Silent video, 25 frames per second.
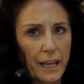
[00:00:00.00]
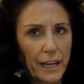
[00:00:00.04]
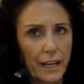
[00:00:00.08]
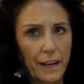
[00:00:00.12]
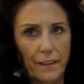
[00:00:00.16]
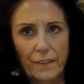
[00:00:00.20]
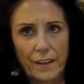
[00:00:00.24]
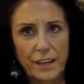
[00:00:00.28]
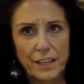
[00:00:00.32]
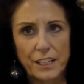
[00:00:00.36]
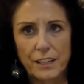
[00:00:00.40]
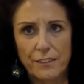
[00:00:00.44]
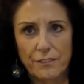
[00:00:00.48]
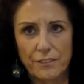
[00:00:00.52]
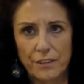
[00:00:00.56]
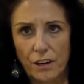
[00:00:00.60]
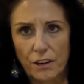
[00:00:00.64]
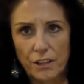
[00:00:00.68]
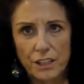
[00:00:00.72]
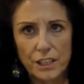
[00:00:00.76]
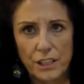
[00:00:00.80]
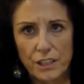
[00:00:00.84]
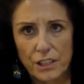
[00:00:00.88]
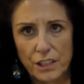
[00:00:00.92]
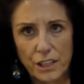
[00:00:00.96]
in, and then you've
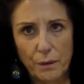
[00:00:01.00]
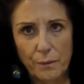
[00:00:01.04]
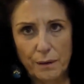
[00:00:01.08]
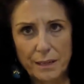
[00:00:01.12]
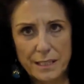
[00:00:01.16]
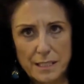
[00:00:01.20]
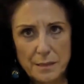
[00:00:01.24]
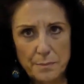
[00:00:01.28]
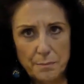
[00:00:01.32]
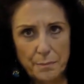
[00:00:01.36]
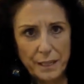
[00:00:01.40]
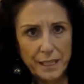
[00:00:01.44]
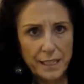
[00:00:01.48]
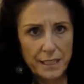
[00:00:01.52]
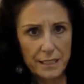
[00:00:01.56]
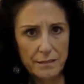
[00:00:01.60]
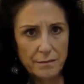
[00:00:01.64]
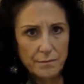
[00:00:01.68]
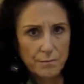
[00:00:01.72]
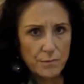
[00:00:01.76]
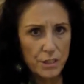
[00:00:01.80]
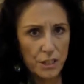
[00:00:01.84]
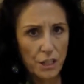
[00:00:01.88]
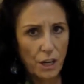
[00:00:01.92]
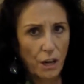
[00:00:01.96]
got your USB
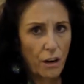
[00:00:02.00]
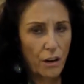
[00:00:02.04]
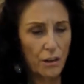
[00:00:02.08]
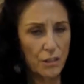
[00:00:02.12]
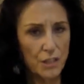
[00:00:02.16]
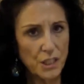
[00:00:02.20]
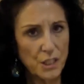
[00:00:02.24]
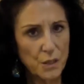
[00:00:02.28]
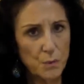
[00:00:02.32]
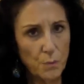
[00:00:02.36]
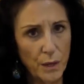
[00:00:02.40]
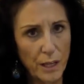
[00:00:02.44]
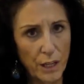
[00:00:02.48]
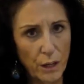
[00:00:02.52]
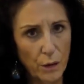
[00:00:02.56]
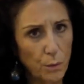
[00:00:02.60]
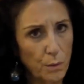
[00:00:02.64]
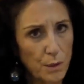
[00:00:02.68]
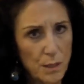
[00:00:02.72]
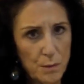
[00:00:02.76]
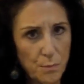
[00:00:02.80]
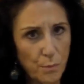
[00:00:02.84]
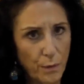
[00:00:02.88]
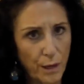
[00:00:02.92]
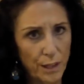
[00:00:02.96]
chargers. We
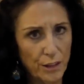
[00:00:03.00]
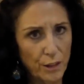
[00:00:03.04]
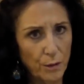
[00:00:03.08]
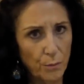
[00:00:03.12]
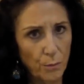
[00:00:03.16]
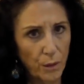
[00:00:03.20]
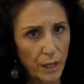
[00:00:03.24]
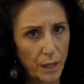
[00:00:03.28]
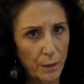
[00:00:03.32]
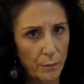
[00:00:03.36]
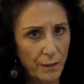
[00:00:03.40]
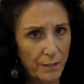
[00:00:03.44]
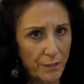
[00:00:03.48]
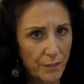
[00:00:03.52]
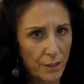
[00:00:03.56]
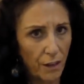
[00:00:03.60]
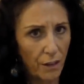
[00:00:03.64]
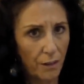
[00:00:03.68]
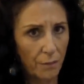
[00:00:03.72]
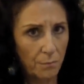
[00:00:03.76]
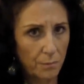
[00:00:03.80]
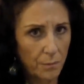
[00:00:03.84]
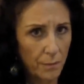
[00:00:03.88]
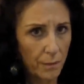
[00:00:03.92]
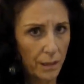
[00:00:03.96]
always bring them where we've
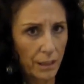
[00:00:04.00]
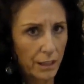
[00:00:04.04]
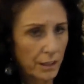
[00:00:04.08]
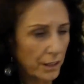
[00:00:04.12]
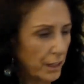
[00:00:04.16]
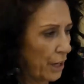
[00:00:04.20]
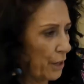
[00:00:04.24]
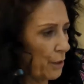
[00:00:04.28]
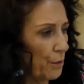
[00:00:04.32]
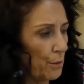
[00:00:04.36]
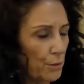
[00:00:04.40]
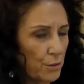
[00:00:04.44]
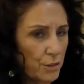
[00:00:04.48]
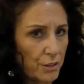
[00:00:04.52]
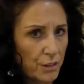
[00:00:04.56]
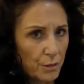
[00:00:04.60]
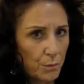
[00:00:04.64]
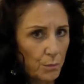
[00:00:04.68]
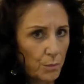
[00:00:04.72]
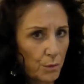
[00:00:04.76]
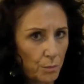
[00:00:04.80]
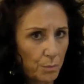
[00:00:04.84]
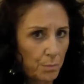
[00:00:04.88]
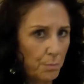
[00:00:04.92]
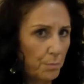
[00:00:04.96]
got a load
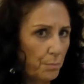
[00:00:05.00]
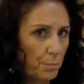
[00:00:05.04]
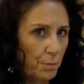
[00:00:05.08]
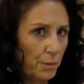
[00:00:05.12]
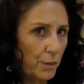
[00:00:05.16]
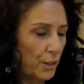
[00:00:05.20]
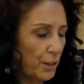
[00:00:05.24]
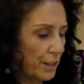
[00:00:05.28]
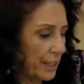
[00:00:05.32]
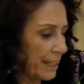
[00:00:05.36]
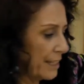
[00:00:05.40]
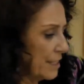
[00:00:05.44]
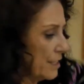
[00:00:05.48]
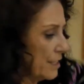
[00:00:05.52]
that will plug